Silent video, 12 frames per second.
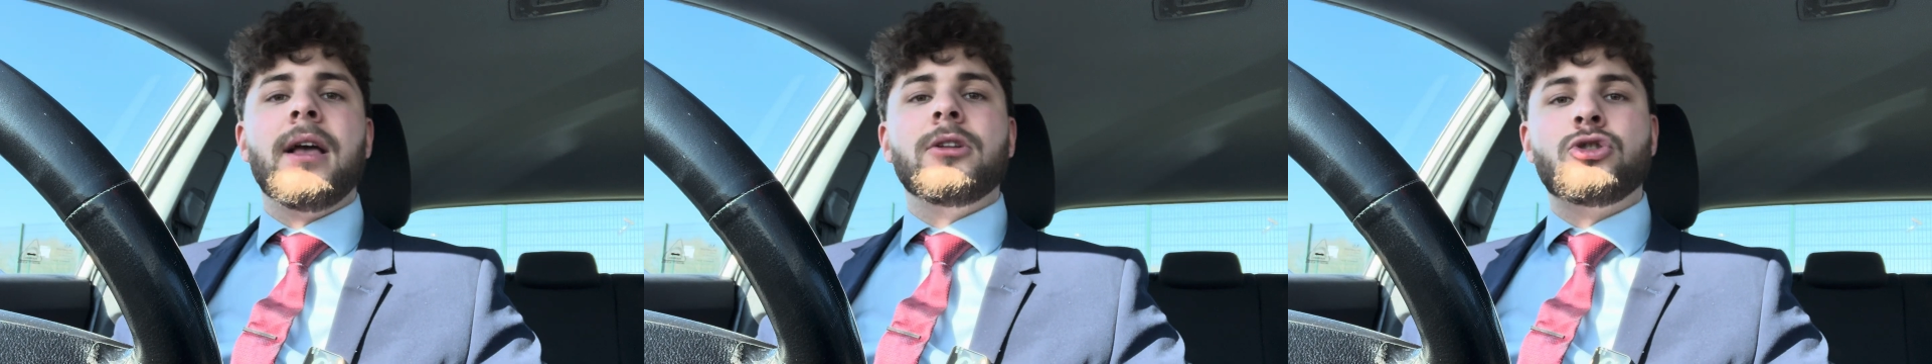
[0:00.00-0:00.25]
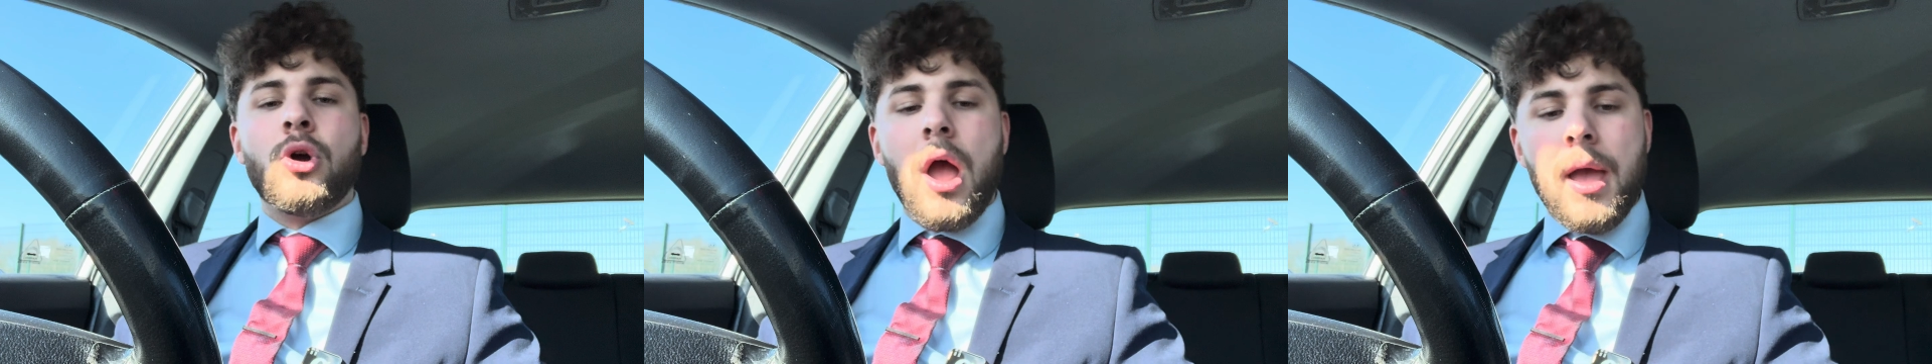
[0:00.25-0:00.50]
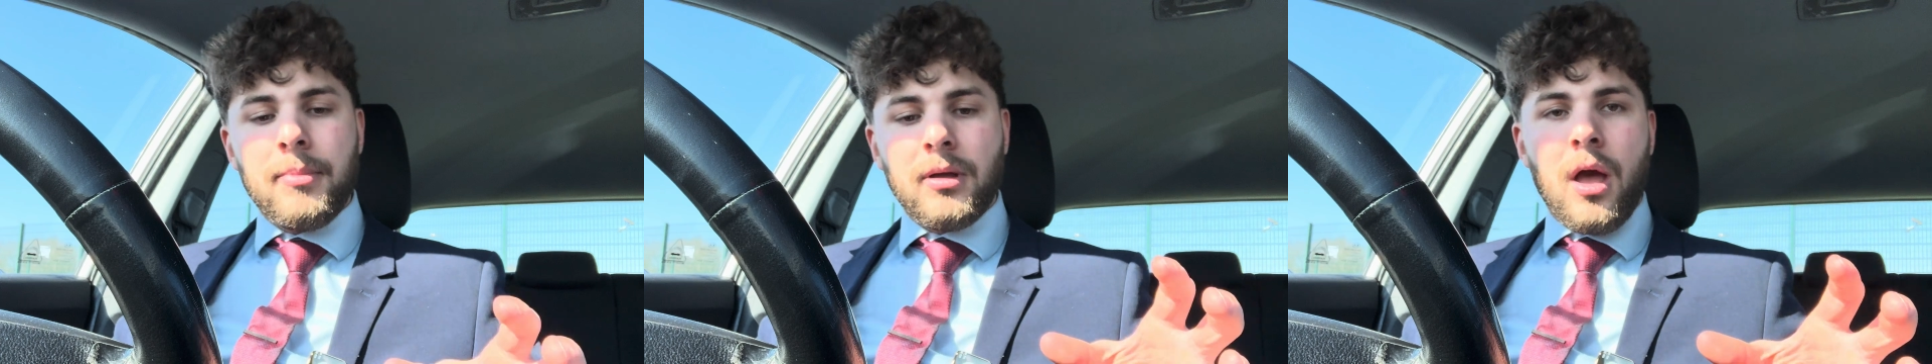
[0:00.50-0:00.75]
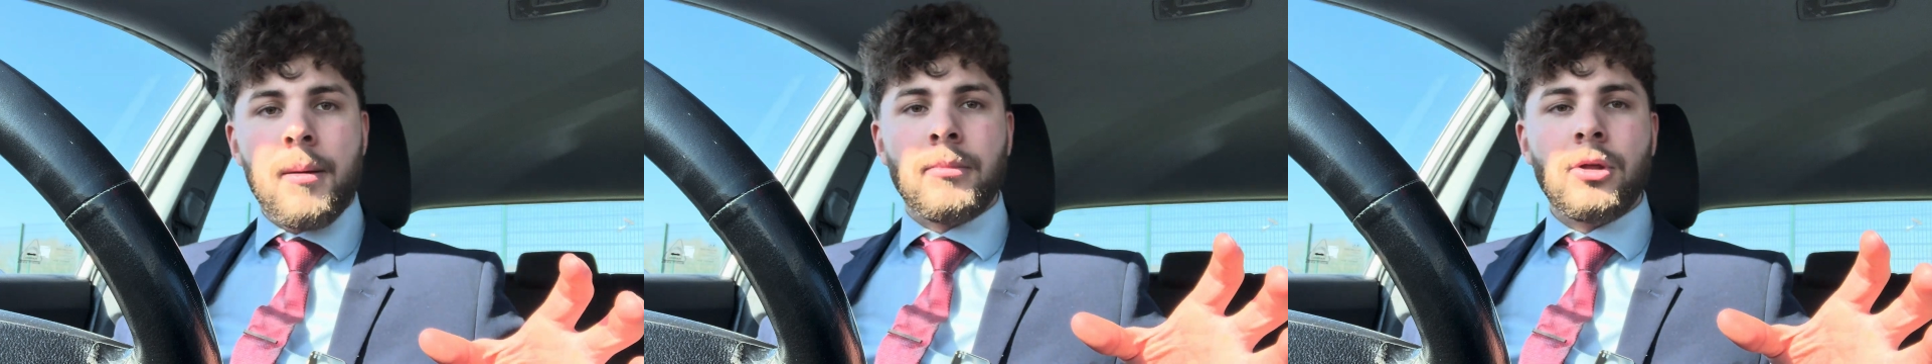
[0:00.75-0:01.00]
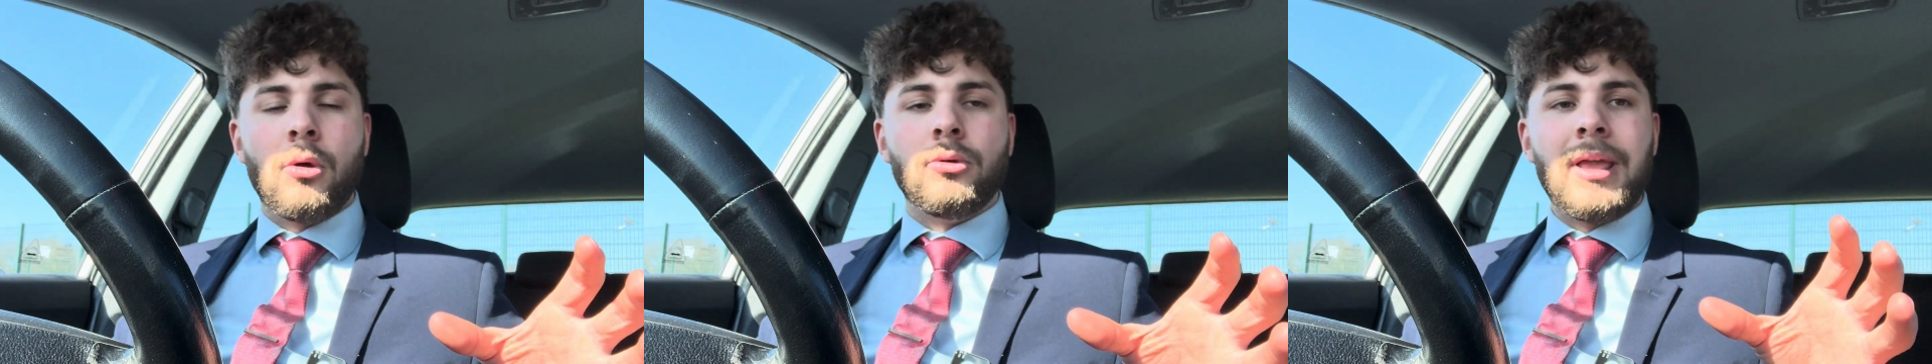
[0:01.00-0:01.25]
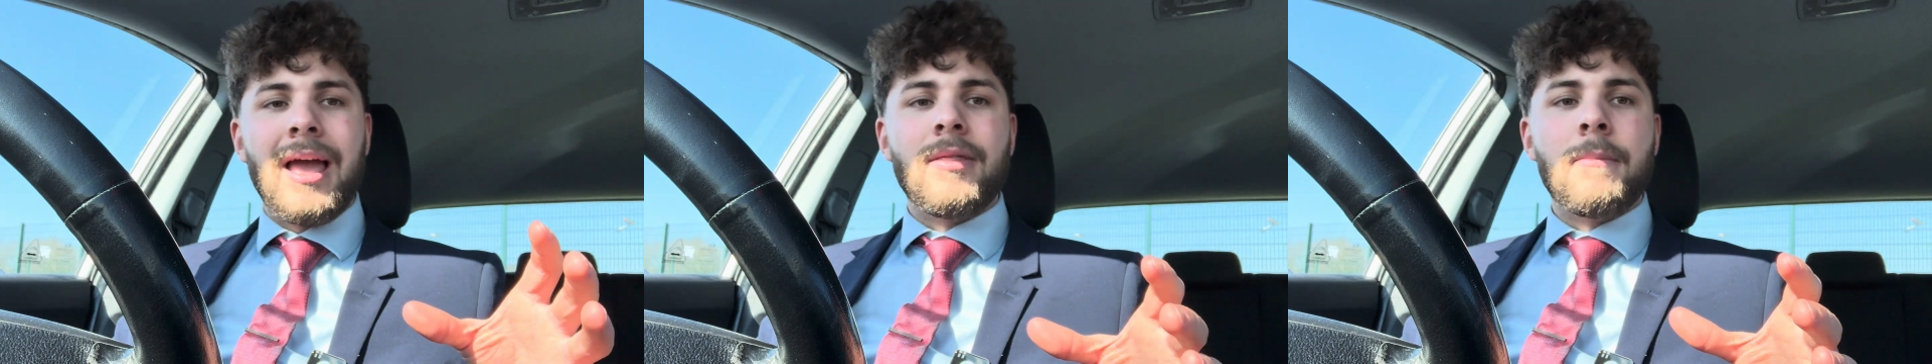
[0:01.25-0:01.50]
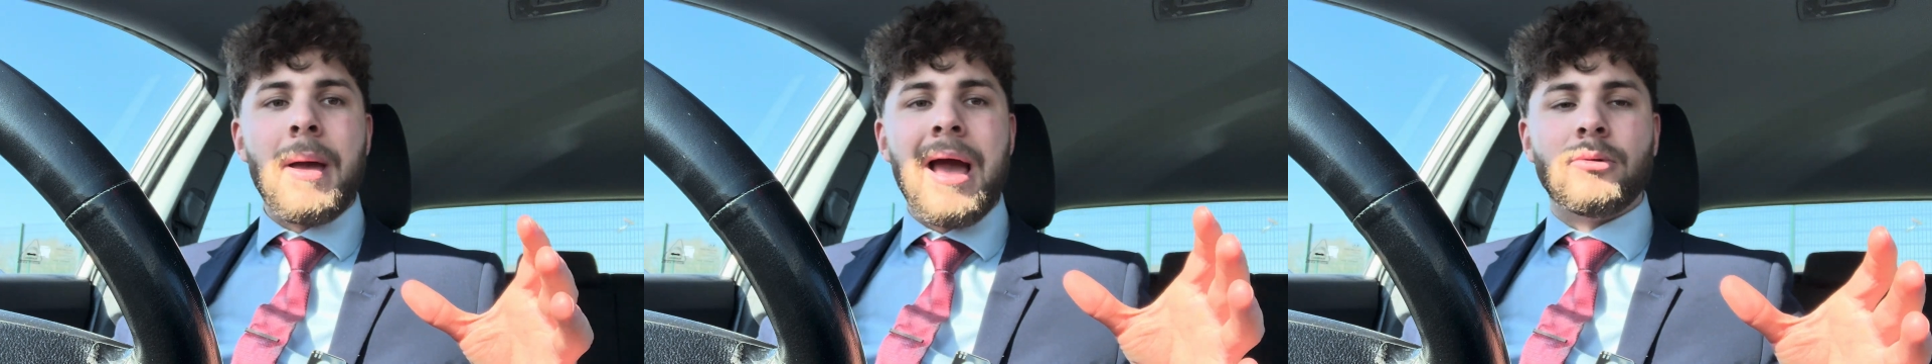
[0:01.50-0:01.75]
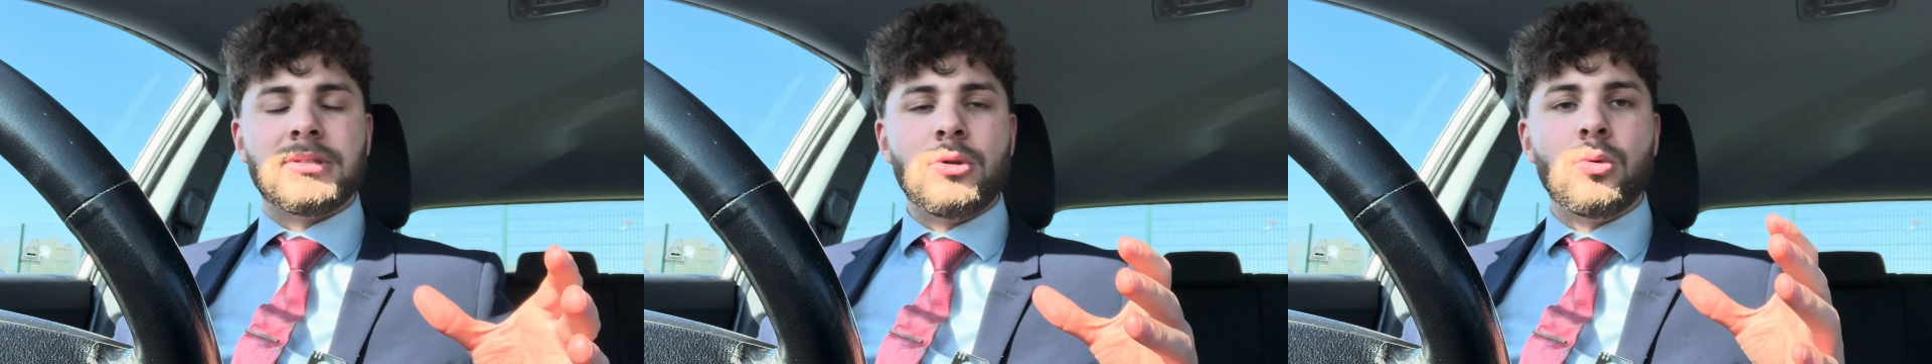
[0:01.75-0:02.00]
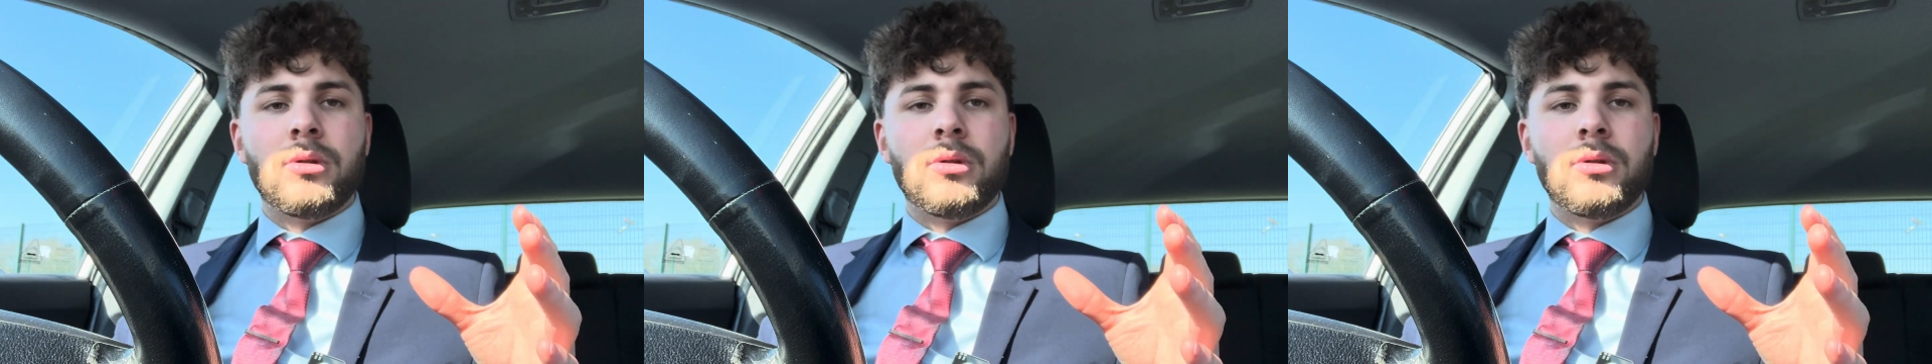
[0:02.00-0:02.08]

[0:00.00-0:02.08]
Try and become, get the belts in your